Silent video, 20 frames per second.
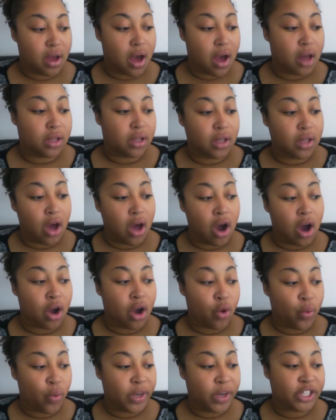
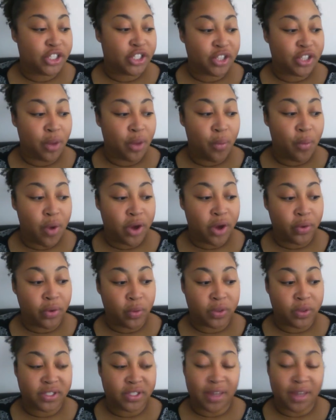along which someone
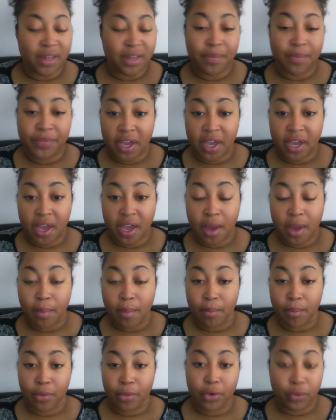or something
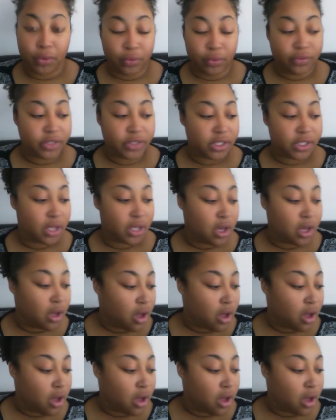moves.